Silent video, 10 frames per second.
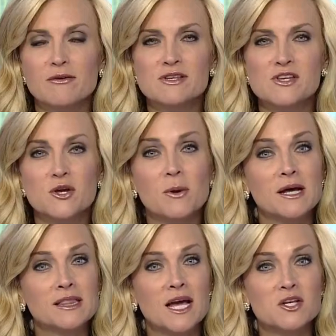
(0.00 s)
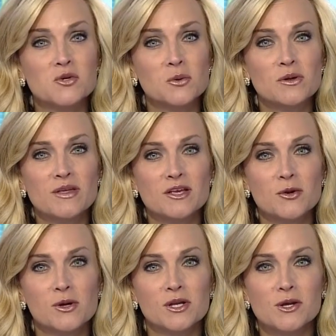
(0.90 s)
There is a new online tool
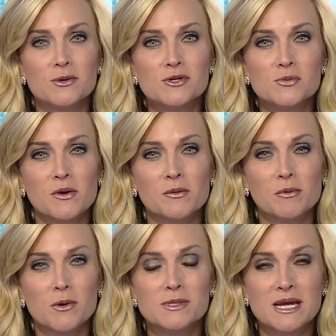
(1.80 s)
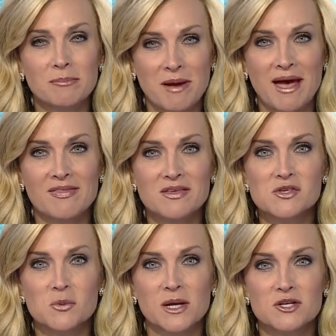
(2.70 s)
that you can use when the roads get bad
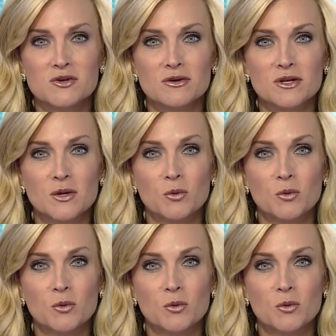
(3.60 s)
this winter.